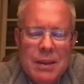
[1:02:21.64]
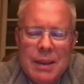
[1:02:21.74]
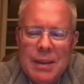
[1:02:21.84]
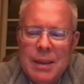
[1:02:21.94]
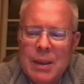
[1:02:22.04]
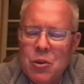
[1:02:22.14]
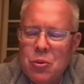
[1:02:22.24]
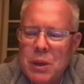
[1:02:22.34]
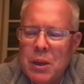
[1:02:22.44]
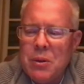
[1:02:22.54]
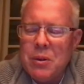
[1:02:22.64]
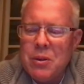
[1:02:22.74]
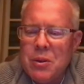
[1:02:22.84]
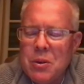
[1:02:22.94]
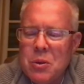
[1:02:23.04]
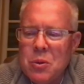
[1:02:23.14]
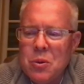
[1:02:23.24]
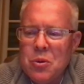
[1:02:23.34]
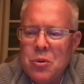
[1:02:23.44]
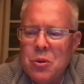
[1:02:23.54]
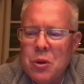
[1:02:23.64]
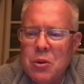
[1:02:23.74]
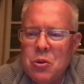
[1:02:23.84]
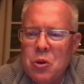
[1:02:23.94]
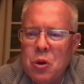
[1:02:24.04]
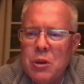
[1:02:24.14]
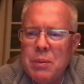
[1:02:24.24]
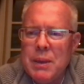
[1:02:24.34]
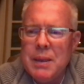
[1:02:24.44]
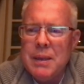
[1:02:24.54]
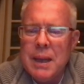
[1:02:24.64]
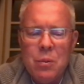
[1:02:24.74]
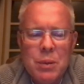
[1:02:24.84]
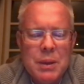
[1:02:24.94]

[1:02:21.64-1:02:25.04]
TTL is 300, so it should already be down.